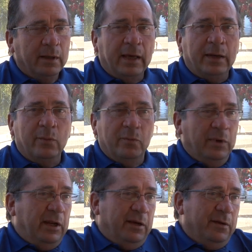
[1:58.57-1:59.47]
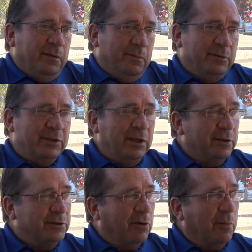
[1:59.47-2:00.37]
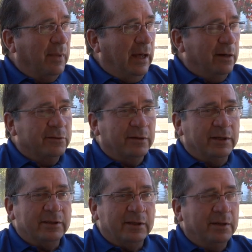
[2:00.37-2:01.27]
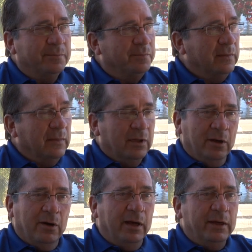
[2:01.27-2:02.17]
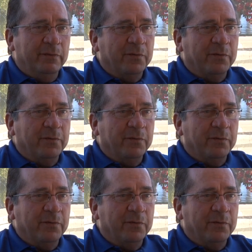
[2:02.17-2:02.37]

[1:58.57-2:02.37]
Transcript: And he went in to see the general manager and he said, you know, I hit